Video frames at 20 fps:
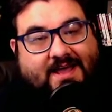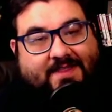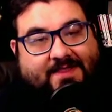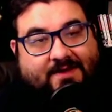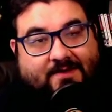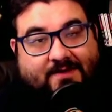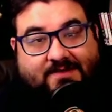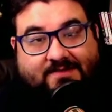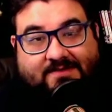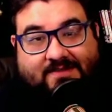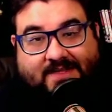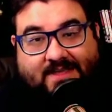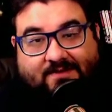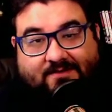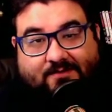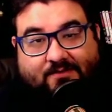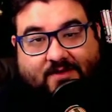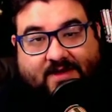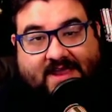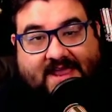There is a
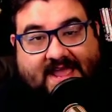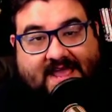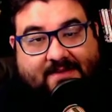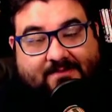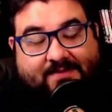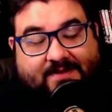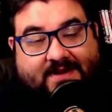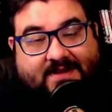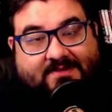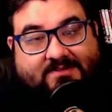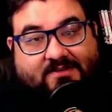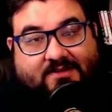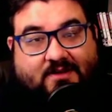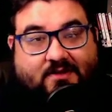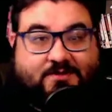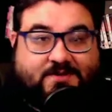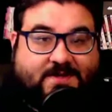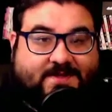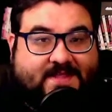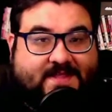giveaway happening, so
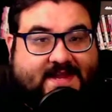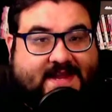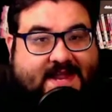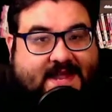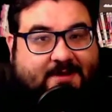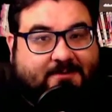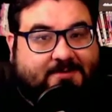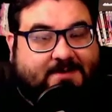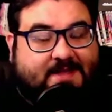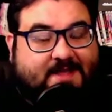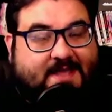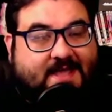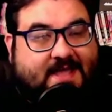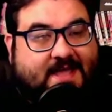go check that out.